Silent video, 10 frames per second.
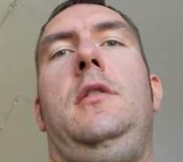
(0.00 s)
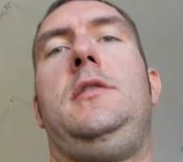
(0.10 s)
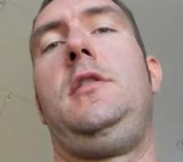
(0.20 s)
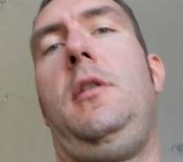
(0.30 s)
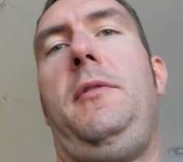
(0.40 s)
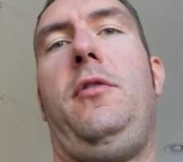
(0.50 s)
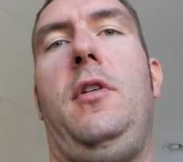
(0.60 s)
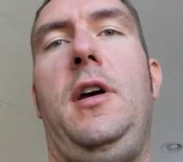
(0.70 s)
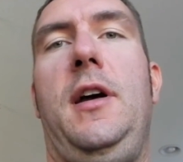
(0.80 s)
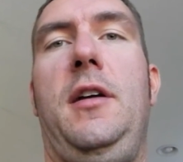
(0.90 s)
So
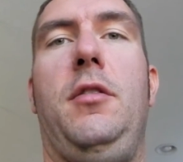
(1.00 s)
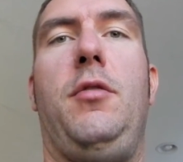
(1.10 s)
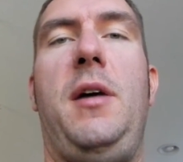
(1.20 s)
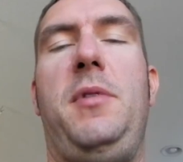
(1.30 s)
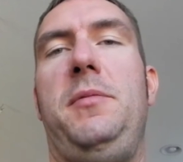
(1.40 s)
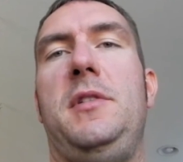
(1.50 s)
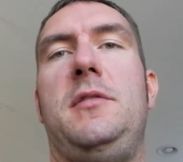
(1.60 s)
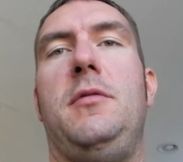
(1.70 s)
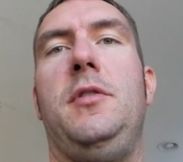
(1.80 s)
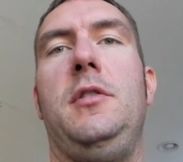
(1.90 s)
before I wrap up
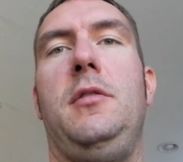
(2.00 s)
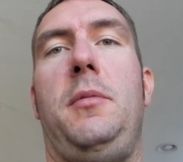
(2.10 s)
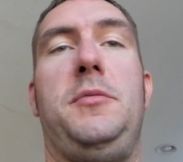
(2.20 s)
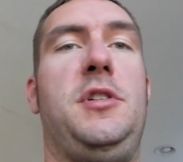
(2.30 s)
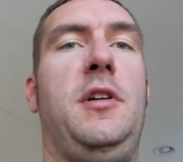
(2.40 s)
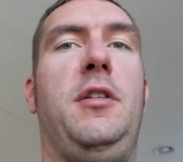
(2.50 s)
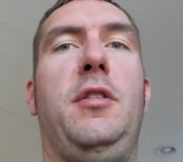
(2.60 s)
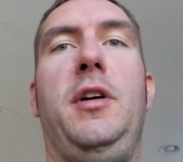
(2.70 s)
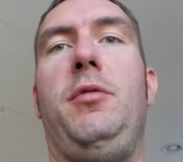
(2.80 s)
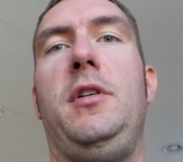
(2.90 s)
this review, I'm sure you're
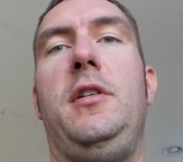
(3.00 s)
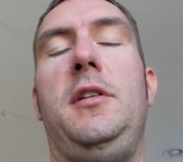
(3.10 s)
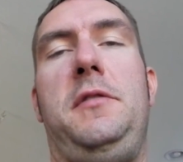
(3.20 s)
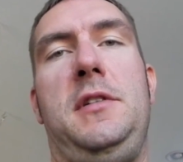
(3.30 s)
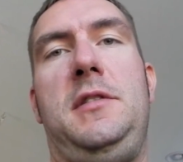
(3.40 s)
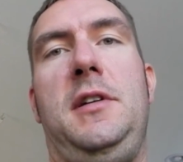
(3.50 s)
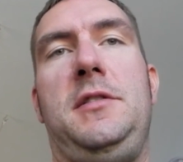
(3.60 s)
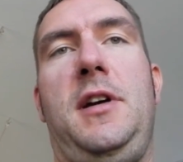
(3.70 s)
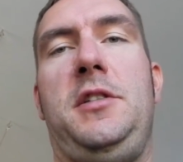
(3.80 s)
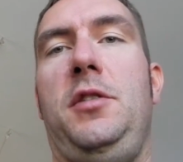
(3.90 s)
really wondering if this thing
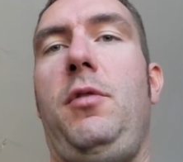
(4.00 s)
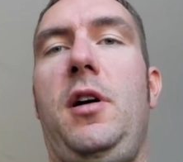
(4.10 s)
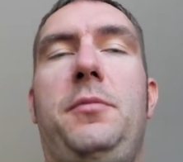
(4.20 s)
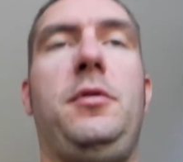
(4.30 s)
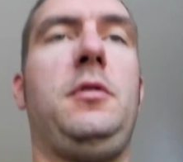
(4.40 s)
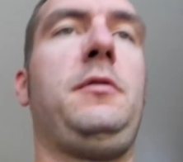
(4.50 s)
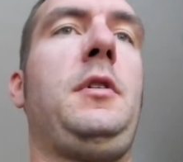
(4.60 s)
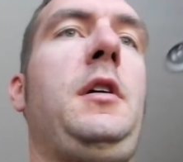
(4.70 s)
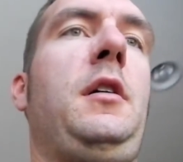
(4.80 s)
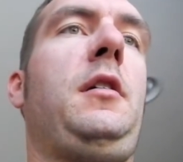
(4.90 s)
is actually waterproof.
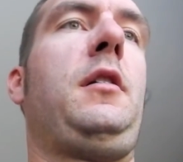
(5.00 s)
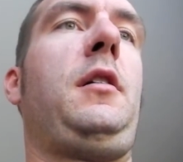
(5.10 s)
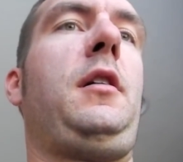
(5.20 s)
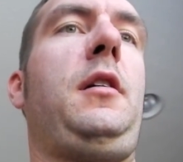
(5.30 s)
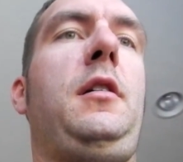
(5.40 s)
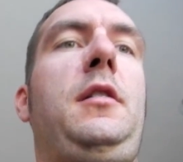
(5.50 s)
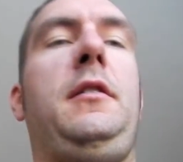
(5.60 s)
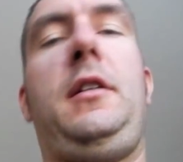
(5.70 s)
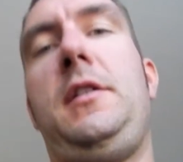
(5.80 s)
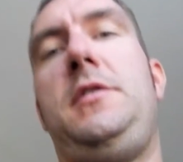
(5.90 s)
And
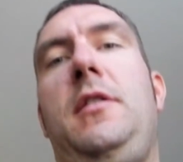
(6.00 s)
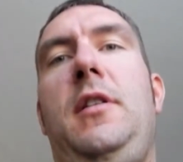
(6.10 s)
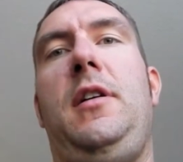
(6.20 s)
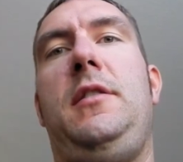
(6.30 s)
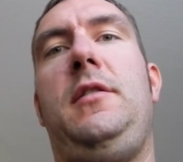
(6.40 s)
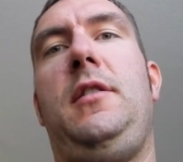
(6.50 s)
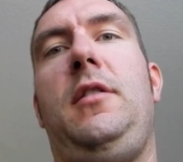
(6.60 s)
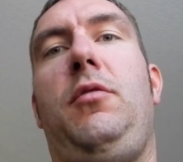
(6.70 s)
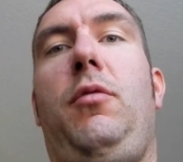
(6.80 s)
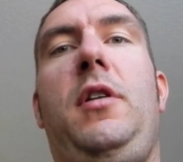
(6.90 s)
in case you're not
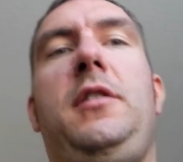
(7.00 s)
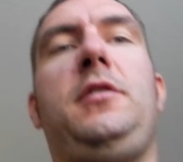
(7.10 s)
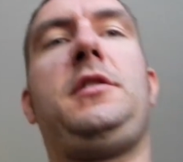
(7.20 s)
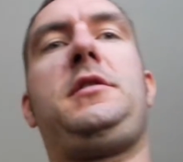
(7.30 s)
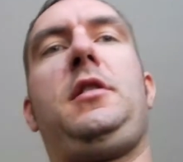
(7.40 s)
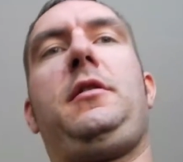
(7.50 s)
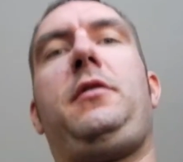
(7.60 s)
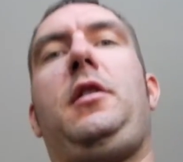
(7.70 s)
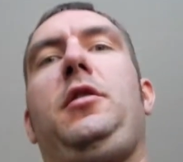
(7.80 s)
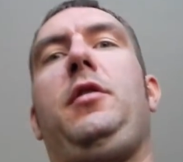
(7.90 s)
wanting to do
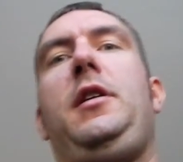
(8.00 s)
yourself, I'll go